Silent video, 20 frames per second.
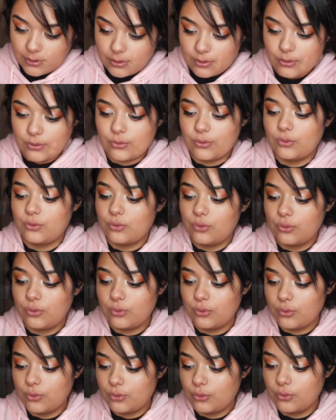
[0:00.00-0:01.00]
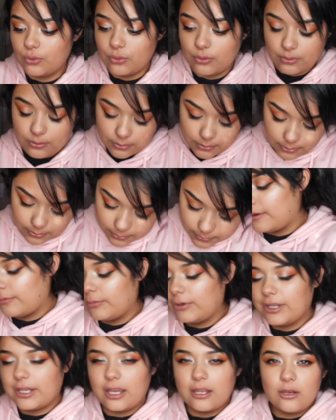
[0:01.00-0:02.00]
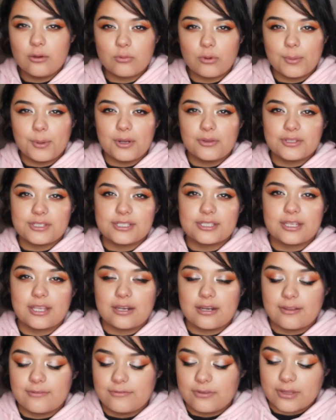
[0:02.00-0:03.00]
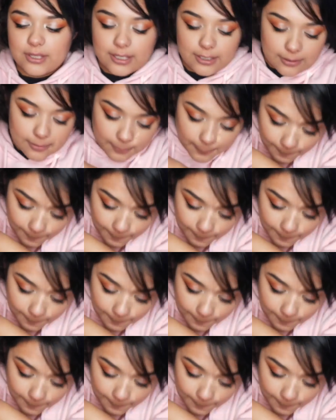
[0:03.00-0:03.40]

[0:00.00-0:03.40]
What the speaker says: Ooh. When you kind of rub it on the skin, I feel like